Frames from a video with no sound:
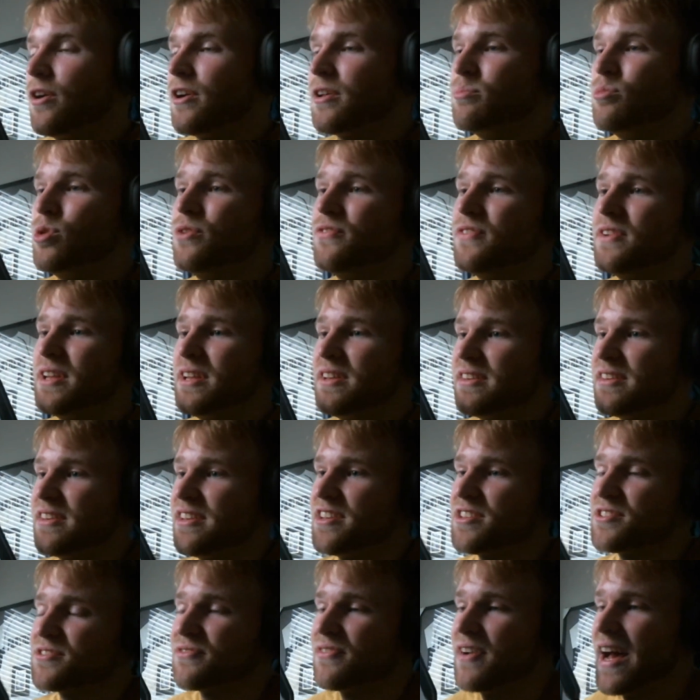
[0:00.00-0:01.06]
already moving in
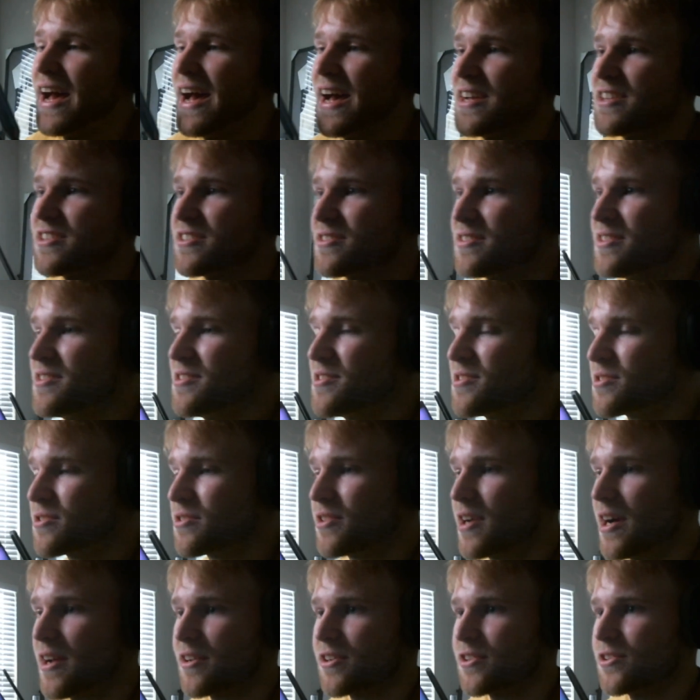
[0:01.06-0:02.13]
this fast. This is
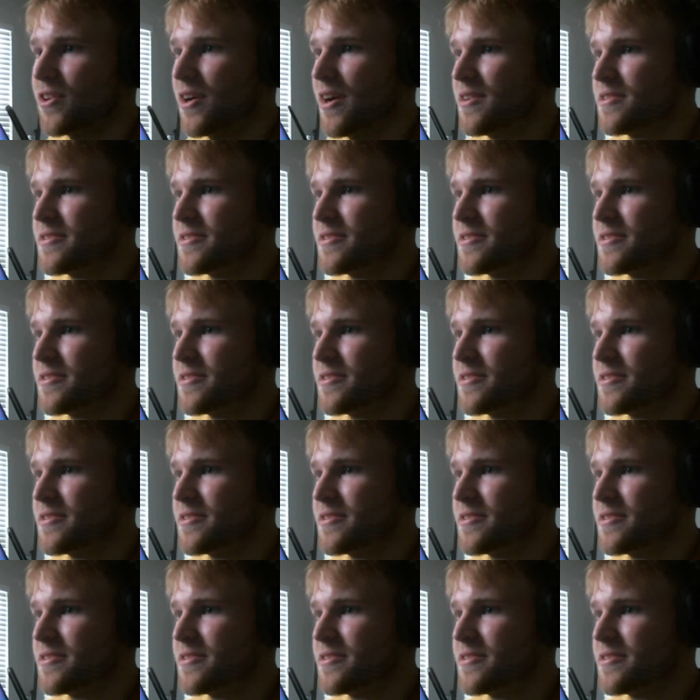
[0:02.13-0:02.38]
kind of